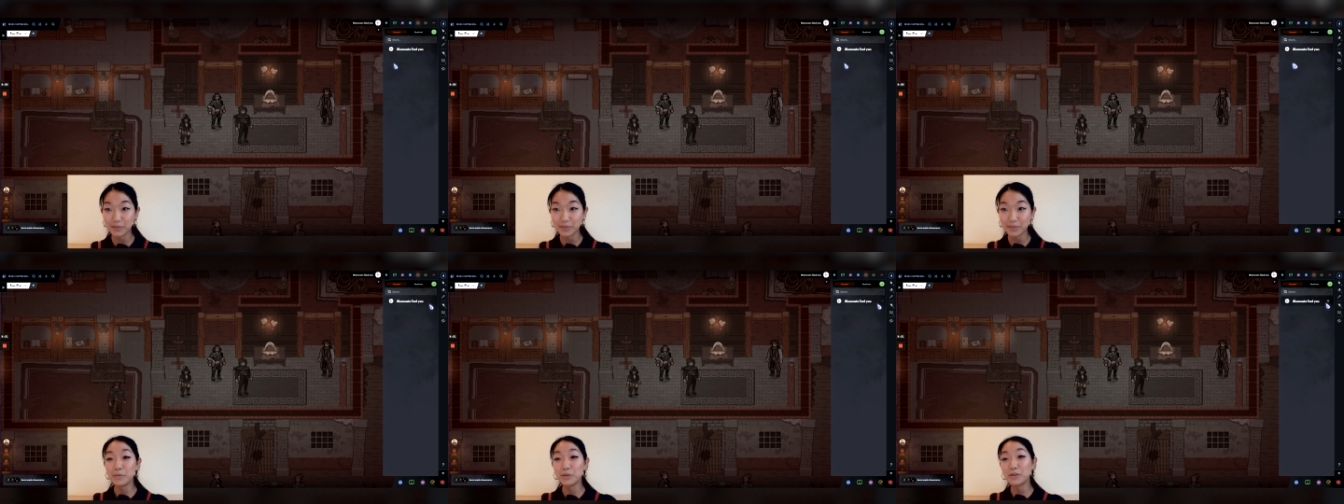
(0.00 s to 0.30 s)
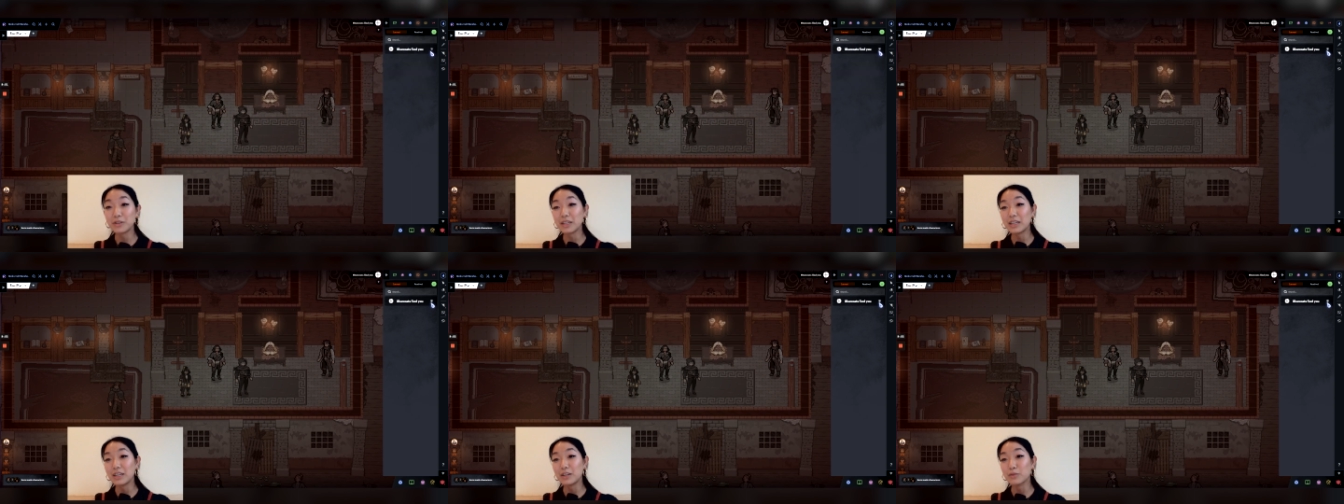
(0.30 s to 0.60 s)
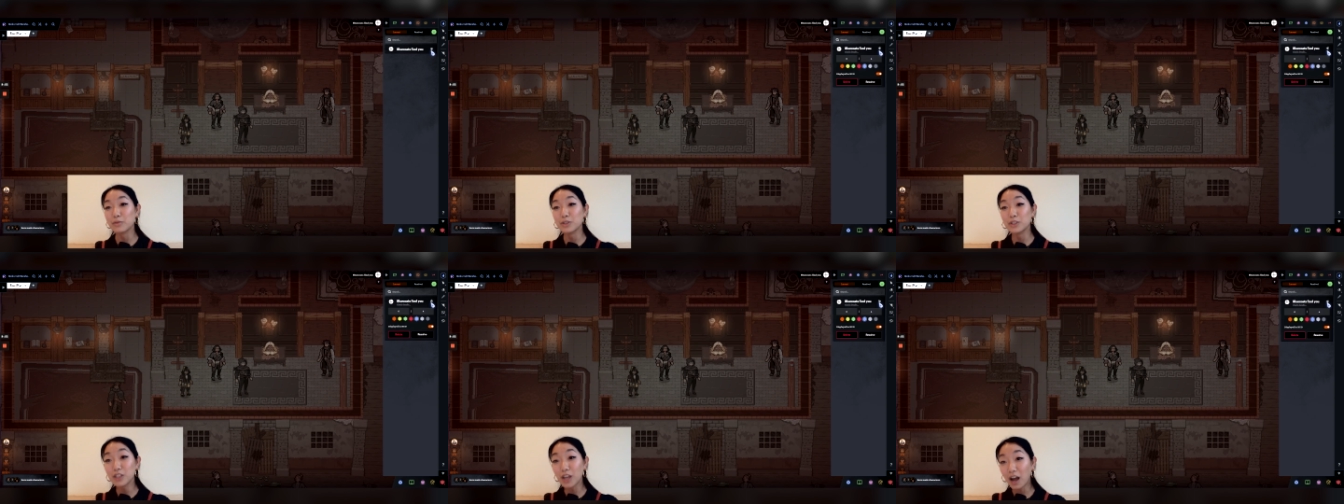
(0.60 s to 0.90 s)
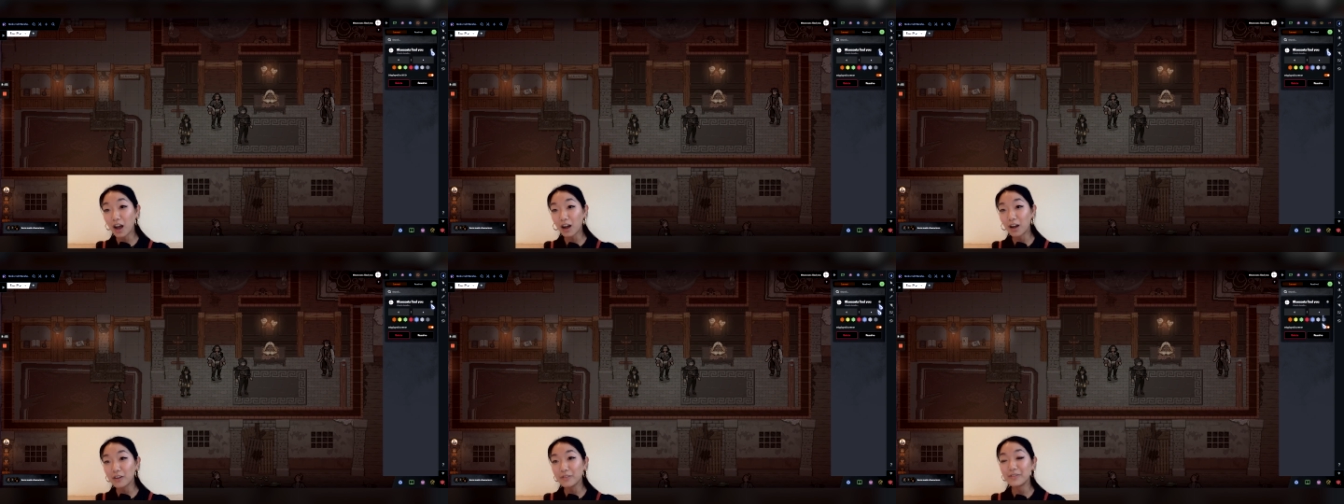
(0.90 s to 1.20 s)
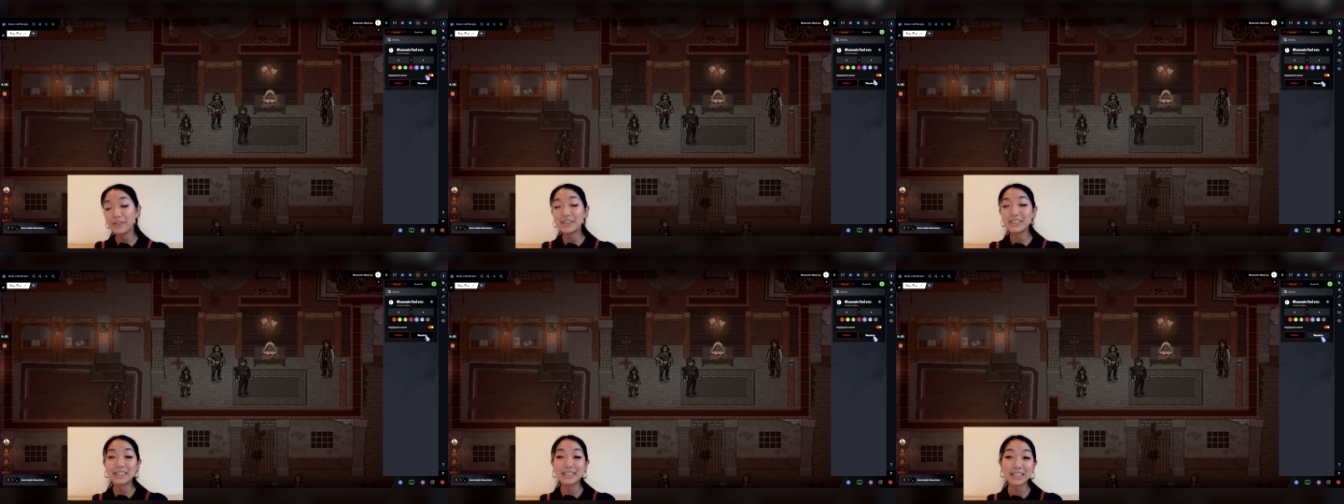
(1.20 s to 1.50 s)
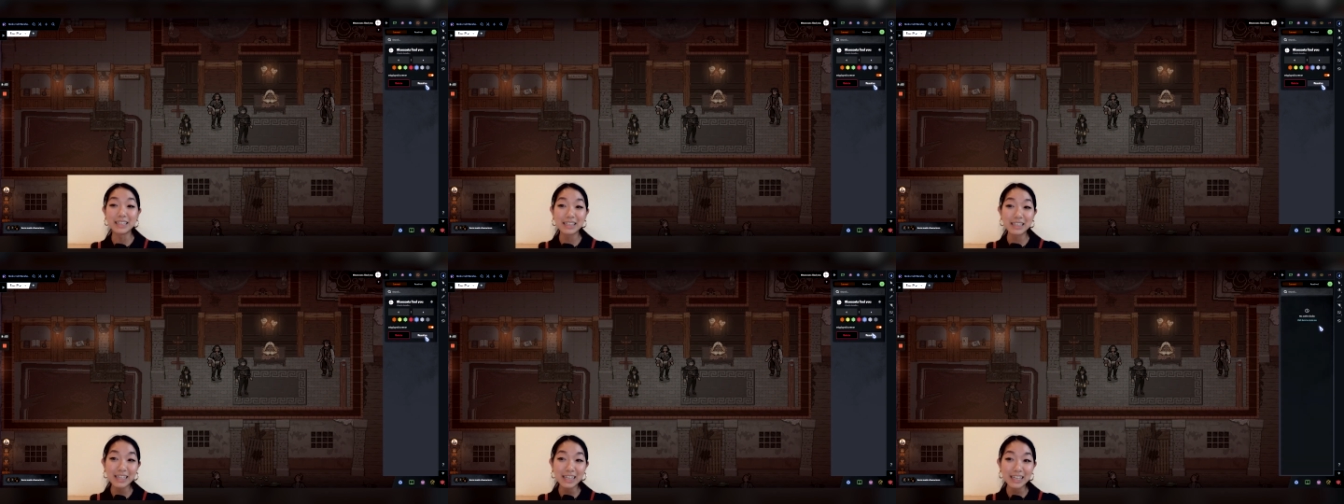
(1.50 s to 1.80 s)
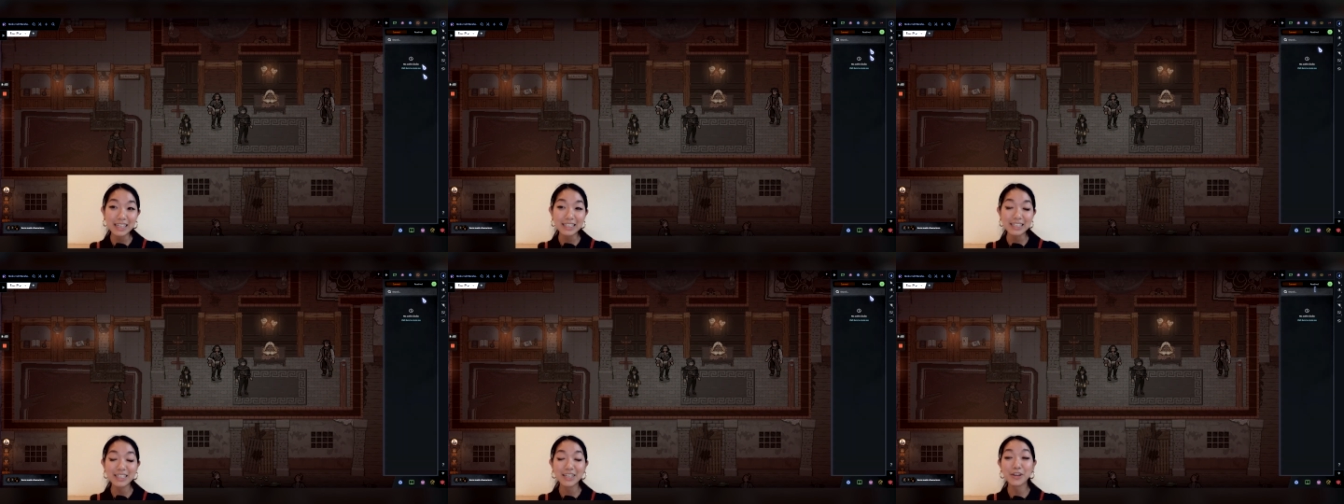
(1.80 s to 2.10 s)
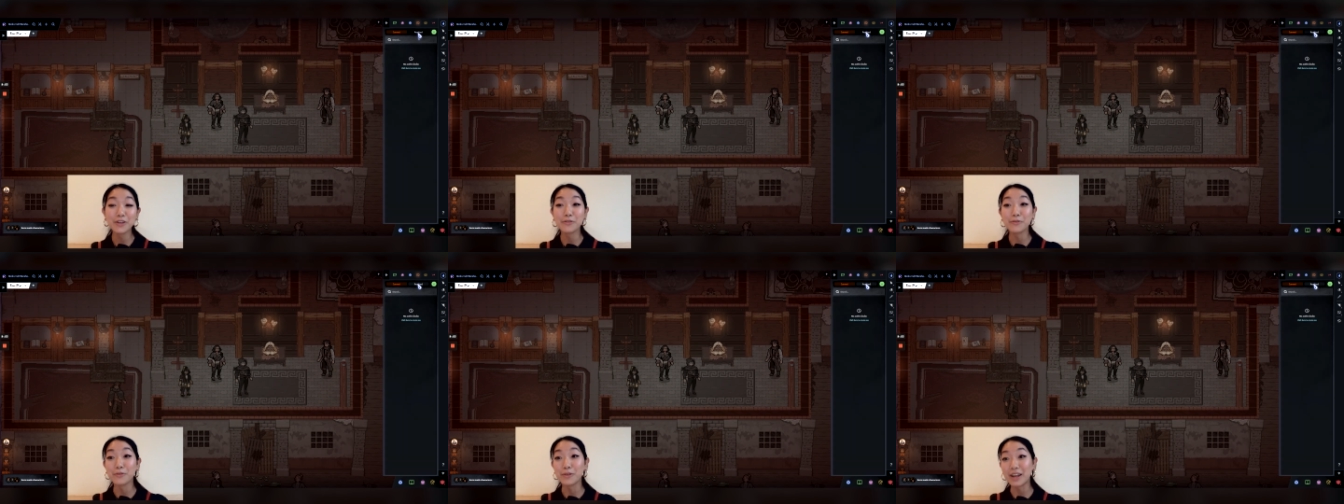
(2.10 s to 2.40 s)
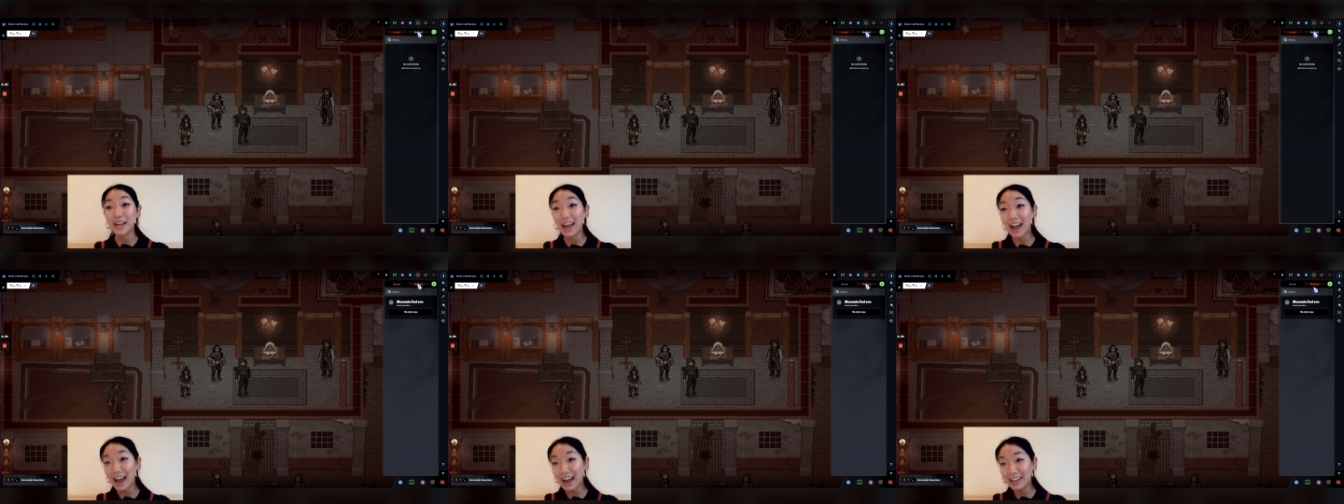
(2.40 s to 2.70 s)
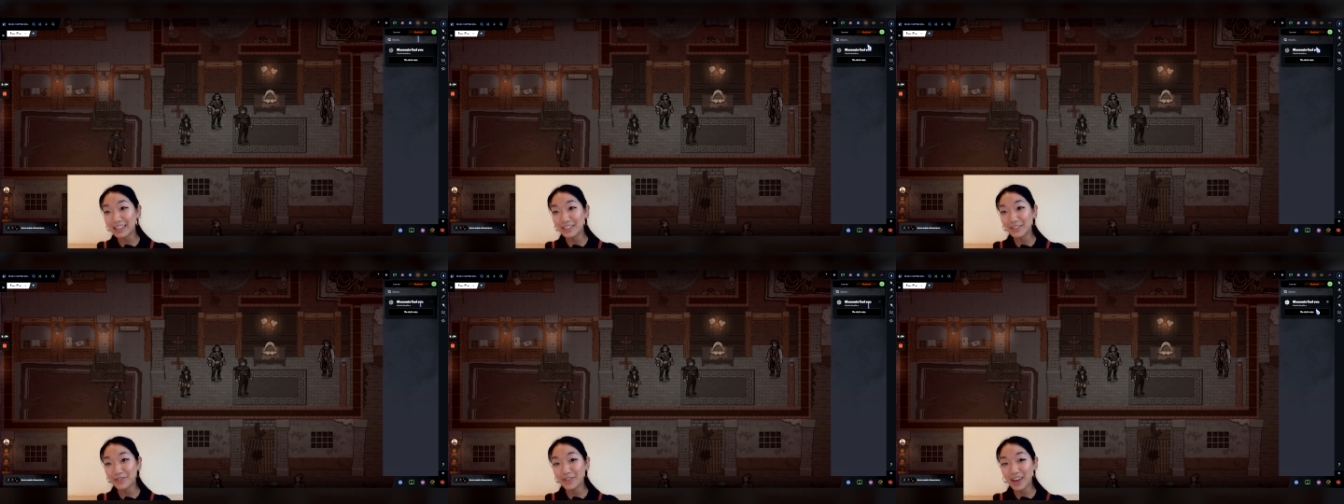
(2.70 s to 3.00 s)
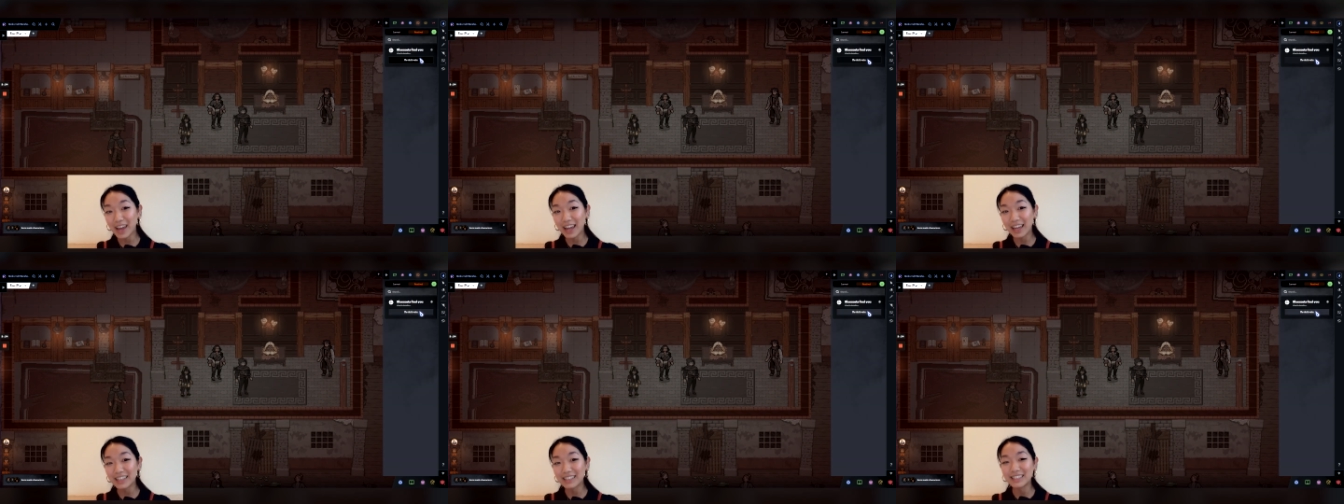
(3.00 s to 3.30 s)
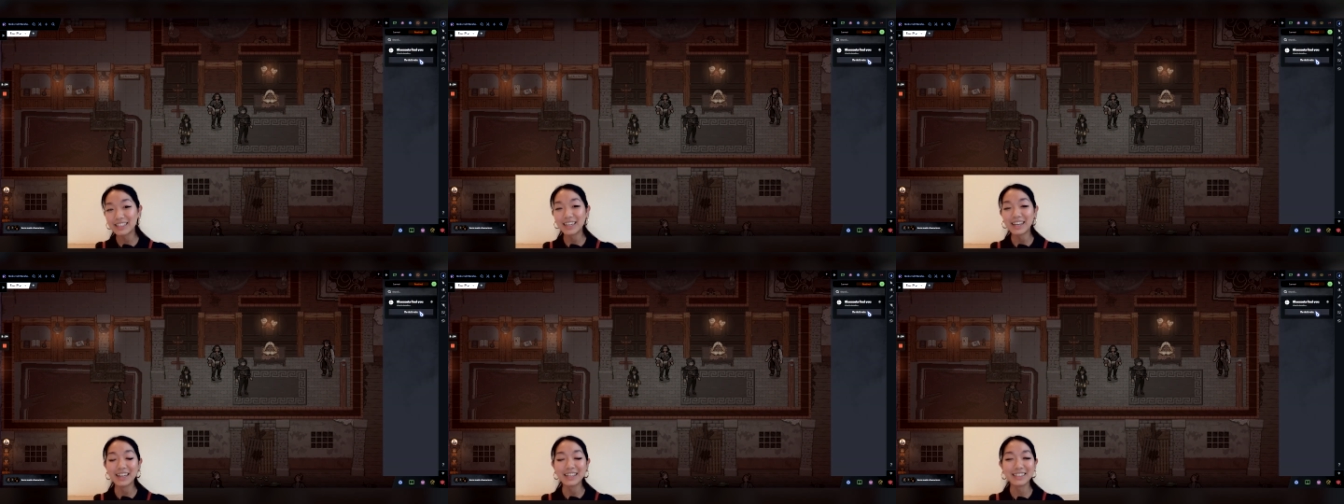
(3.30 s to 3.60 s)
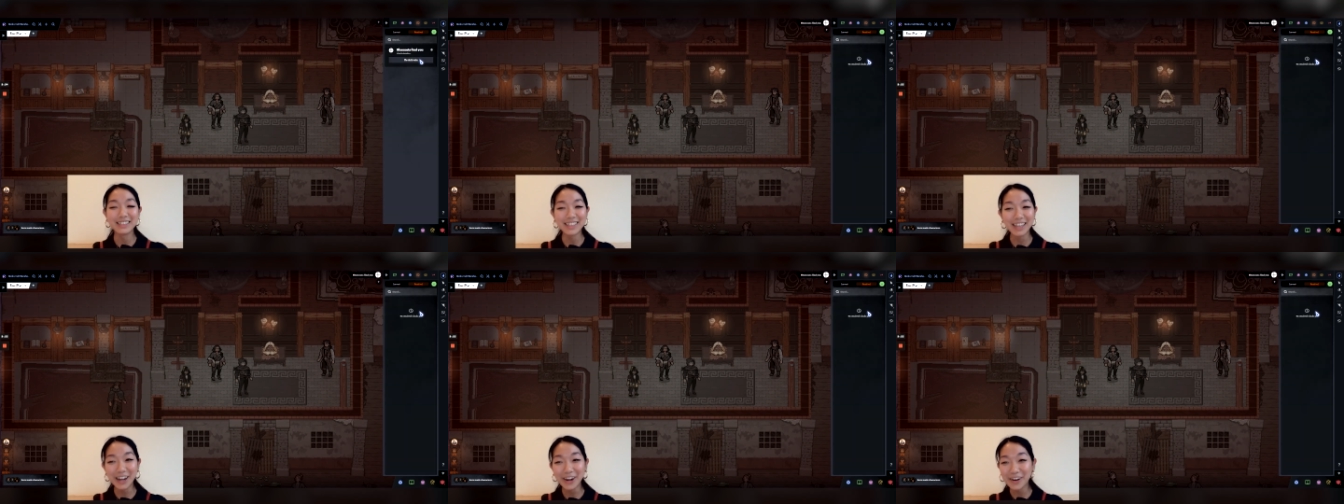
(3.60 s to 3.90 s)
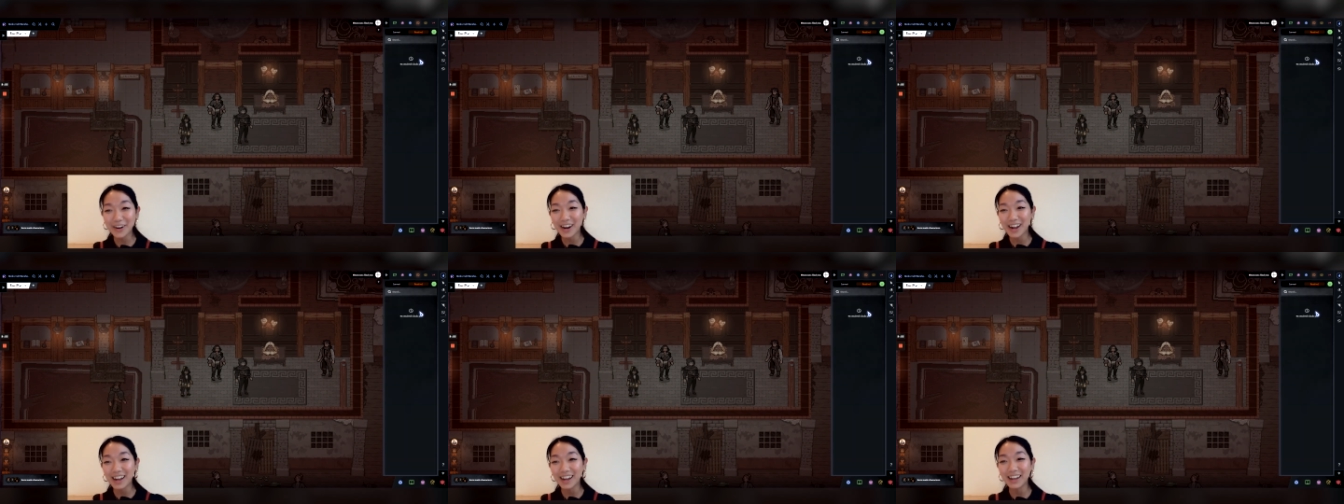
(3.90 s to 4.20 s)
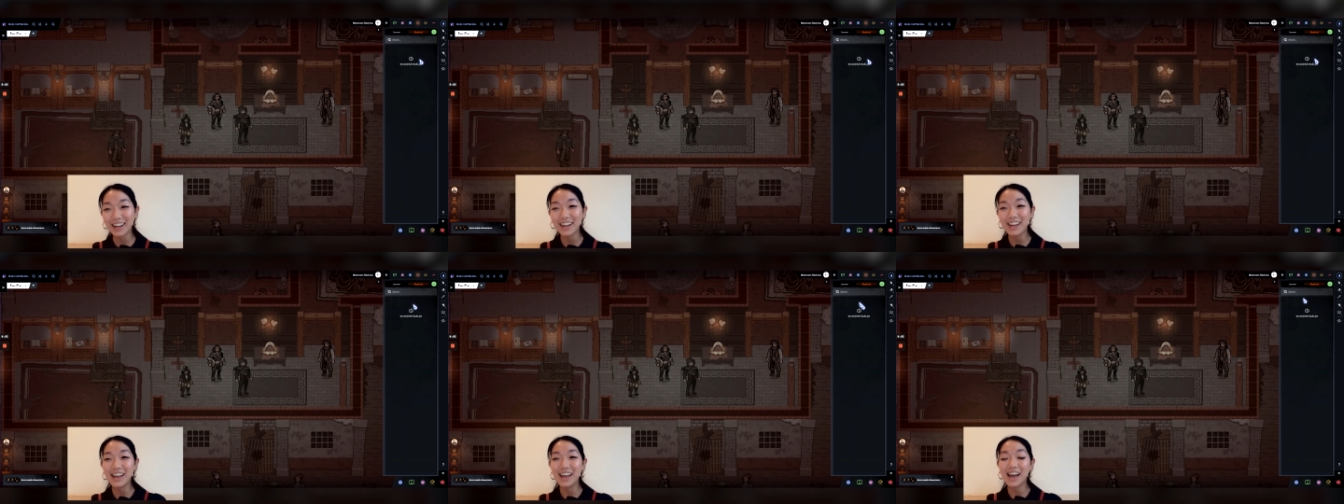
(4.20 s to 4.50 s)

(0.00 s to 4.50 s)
You can resolve, delete, reactivate, etc.